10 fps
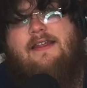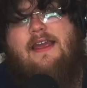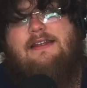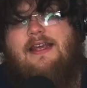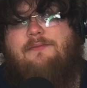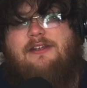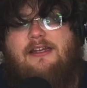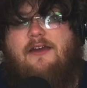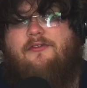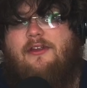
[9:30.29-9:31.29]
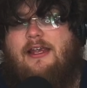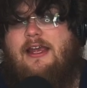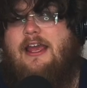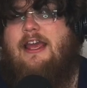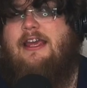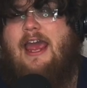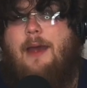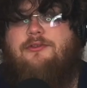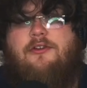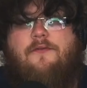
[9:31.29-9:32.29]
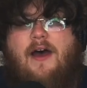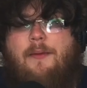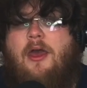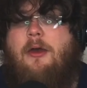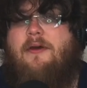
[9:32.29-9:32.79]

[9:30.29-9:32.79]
they attempt to definitely capture the vibe.